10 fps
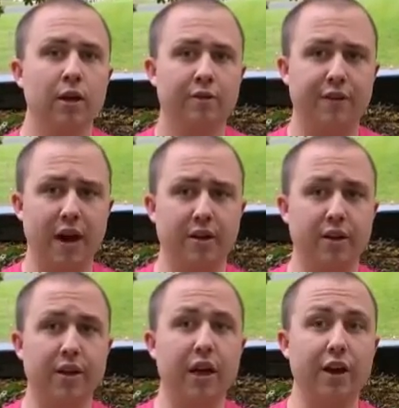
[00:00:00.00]

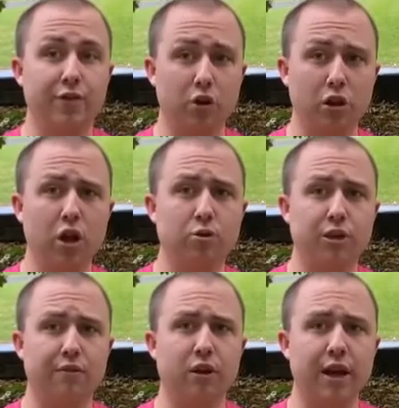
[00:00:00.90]
Finally, if your clothes
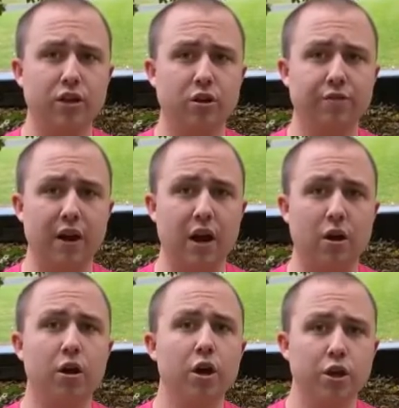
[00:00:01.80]
ever catch on
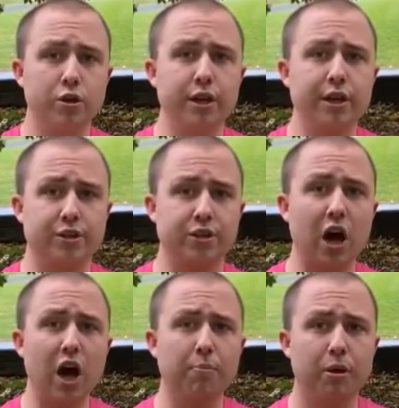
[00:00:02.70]
fire, you need to
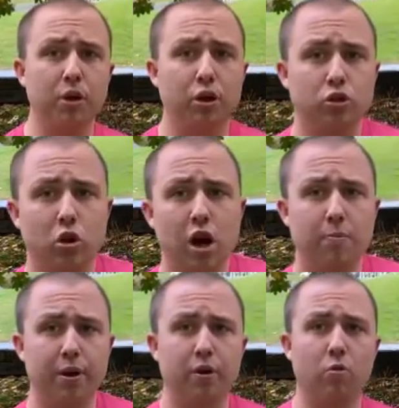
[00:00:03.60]
stop,
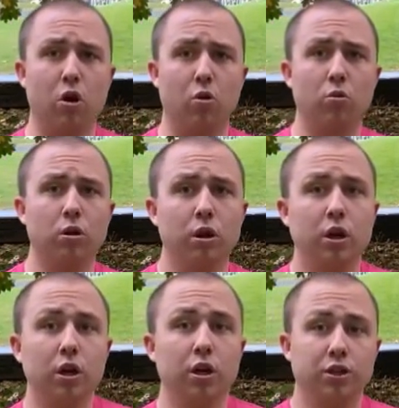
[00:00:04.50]
drop, and roll.
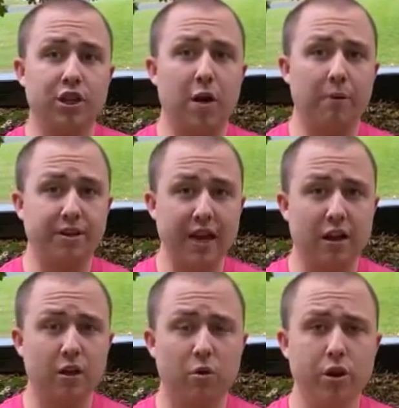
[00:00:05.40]
Stop
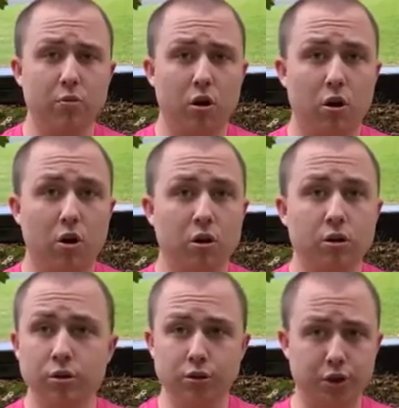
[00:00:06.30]
exactly where you are,
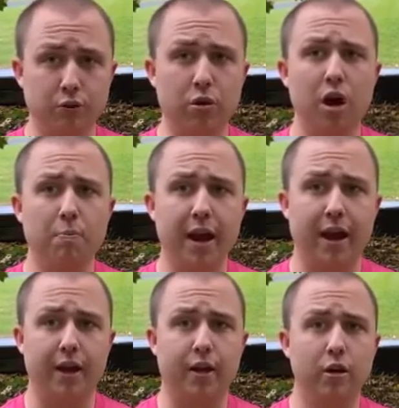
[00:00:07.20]
do not
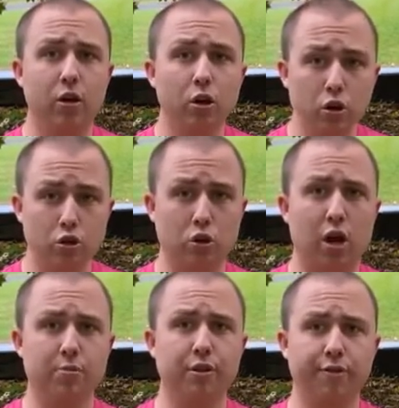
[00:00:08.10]
panic,
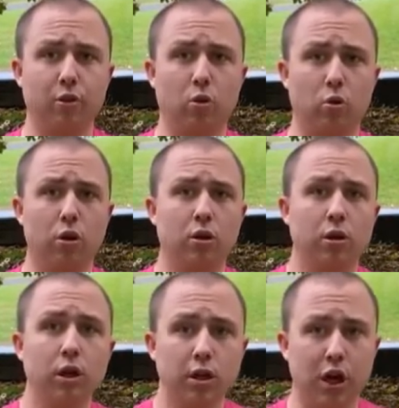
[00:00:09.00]
drop to the floor,
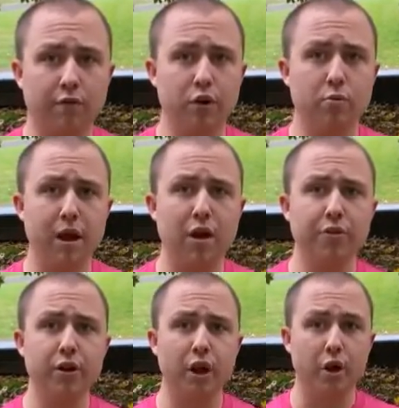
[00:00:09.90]
cover your mouth
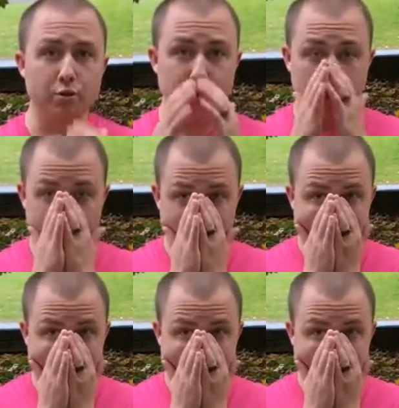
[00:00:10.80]
and nose like